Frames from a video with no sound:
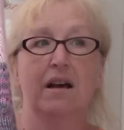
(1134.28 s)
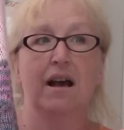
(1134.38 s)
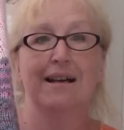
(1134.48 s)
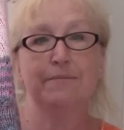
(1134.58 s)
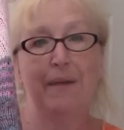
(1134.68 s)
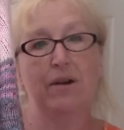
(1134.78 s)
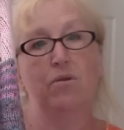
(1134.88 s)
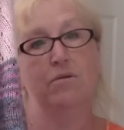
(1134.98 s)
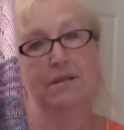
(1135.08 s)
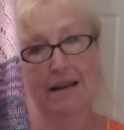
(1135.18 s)
a
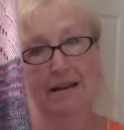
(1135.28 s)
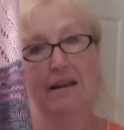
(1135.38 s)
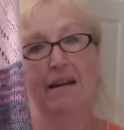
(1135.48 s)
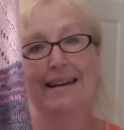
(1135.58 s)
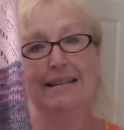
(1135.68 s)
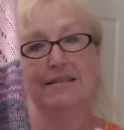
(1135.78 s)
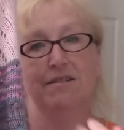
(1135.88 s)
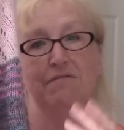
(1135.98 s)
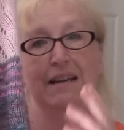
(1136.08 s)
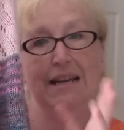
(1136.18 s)
speckled and a light
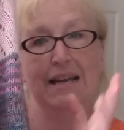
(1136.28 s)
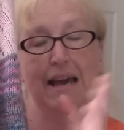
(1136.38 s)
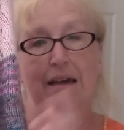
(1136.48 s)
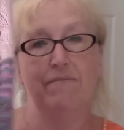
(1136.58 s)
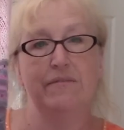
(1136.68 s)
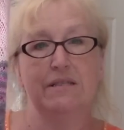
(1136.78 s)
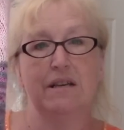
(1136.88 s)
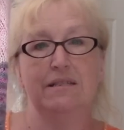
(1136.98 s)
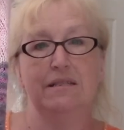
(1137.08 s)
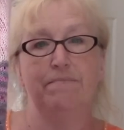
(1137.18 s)
to really
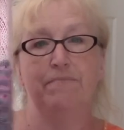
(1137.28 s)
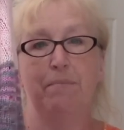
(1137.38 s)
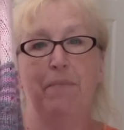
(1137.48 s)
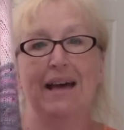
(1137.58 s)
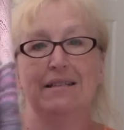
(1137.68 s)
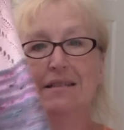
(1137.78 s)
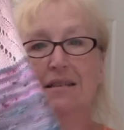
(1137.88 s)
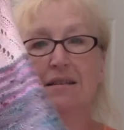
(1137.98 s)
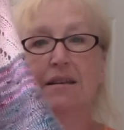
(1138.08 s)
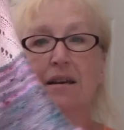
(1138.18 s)
emphasise the
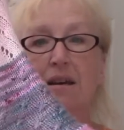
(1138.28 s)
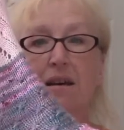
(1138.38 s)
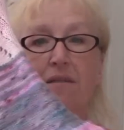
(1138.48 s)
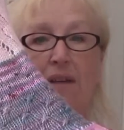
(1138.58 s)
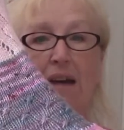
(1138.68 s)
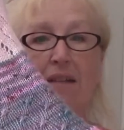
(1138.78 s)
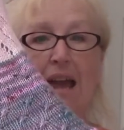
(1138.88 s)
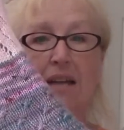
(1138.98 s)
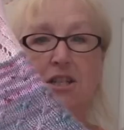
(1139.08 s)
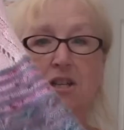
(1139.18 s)
pattern
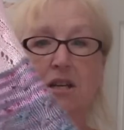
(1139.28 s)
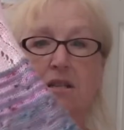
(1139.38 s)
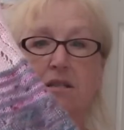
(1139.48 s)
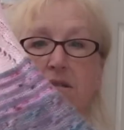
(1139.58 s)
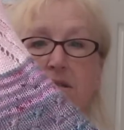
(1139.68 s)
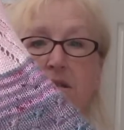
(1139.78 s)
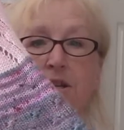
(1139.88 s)
variations.